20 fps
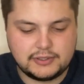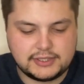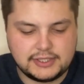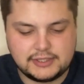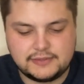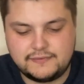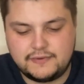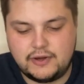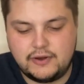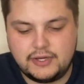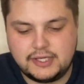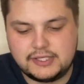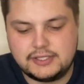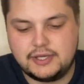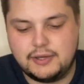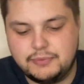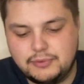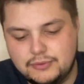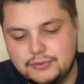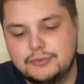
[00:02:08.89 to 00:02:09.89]
It's a very
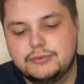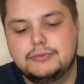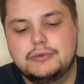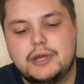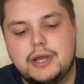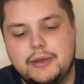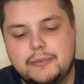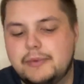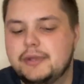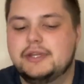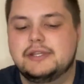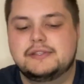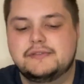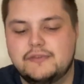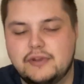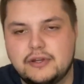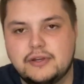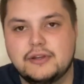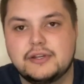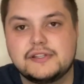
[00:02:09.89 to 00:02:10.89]
supple and it's a
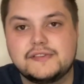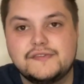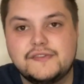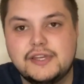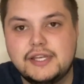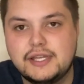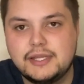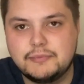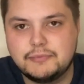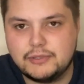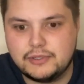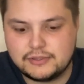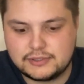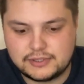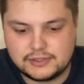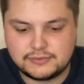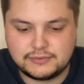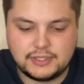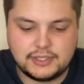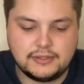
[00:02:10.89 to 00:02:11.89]
very nice feeling box as
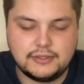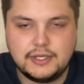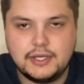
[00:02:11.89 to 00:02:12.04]
well.